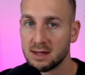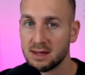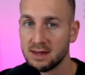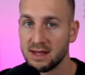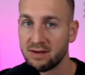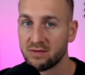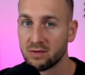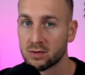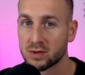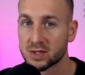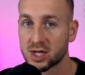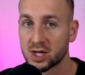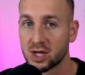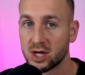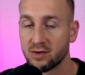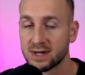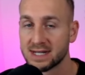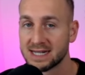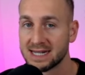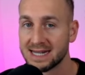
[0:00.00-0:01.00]
Therefore,
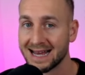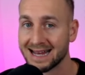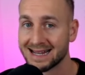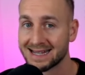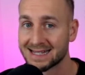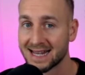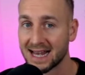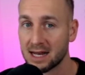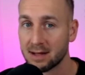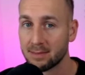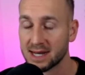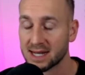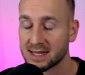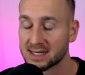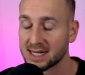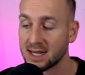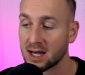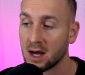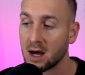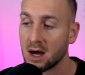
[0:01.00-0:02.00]
security and
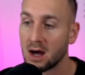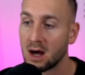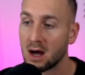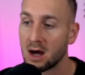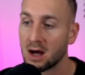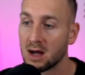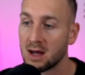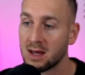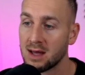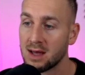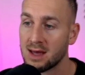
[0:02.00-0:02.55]
scalability are